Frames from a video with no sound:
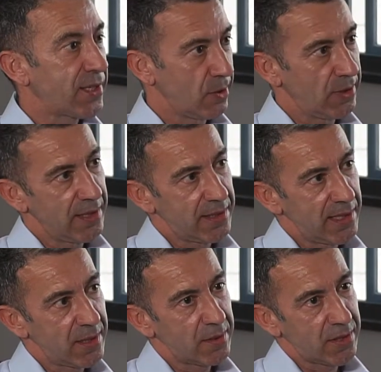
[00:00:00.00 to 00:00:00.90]
So
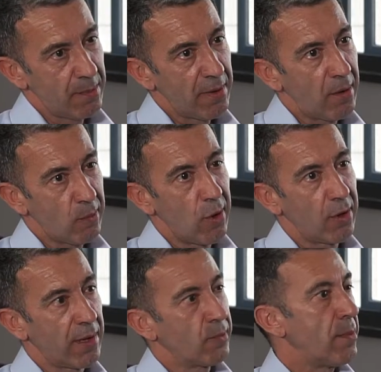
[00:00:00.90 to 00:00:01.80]
there's some
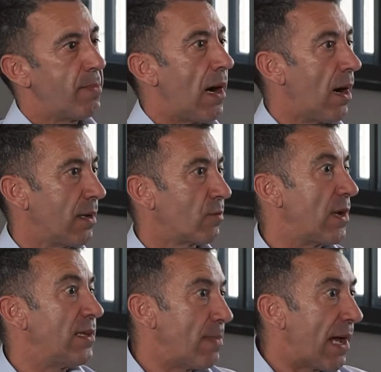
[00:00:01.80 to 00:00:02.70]
artwork that we buy
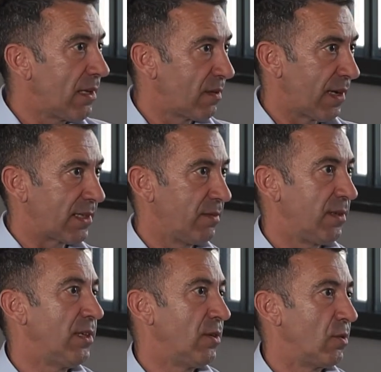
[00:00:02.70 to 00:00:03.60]
ready-made,
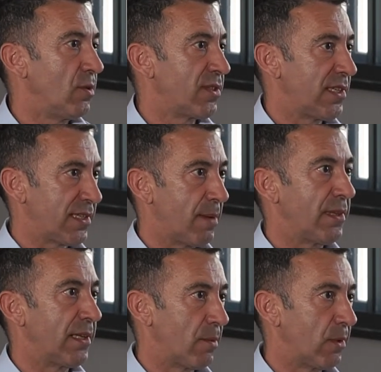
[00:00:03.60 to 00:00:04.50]
effectively. You know, you see
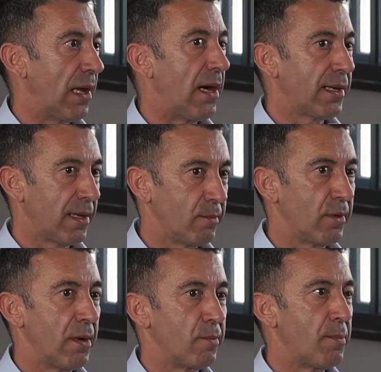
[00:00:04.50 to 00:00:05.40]
something that we like
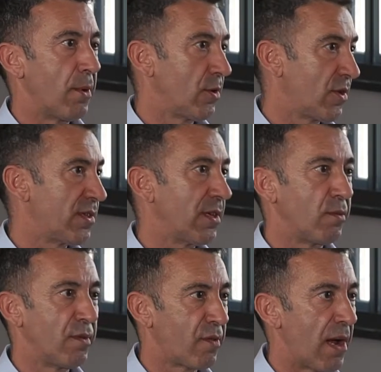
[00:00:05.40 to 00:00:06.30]
and we purchase it,
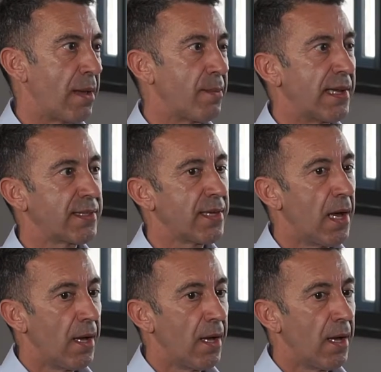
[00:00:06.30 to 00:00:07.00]
we frame it.